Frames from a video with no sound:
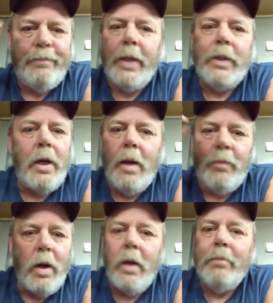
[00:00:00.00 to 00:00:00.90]
Picked it
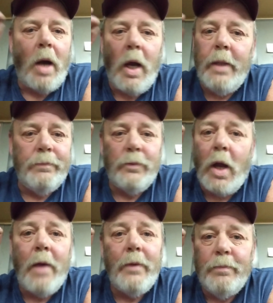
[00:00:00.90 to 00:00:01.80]
up, we already bought it, and
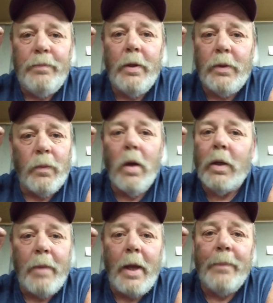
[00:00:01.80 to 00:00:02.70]
drive it and put it to
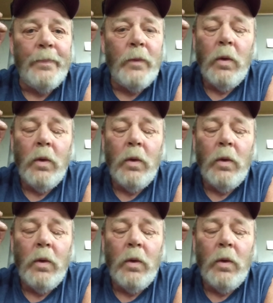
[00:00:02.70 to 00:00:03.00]
work, man.